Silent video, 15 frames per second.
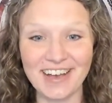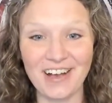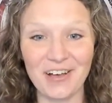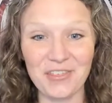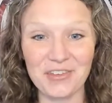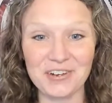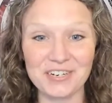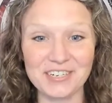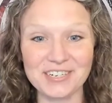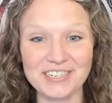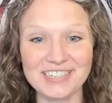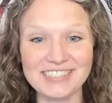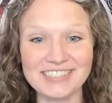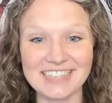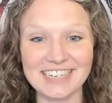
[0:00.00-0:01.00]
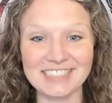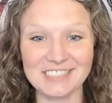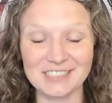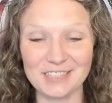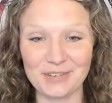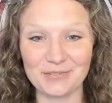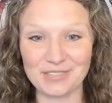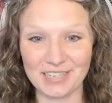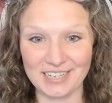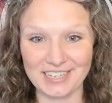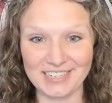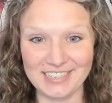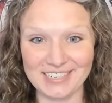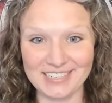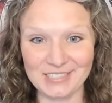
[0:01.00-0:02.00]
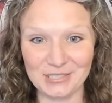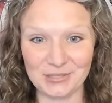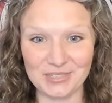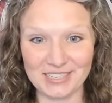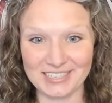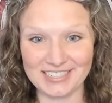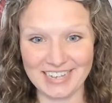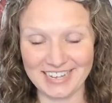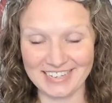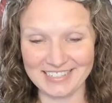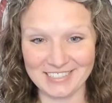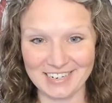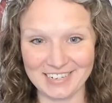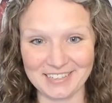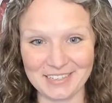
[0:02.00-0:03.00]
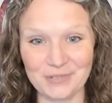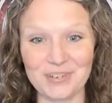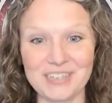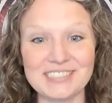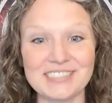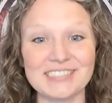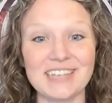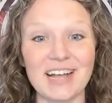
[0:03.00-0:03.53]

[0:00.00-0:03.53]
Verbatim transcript: other sessions I've done tuning into ancient alien races,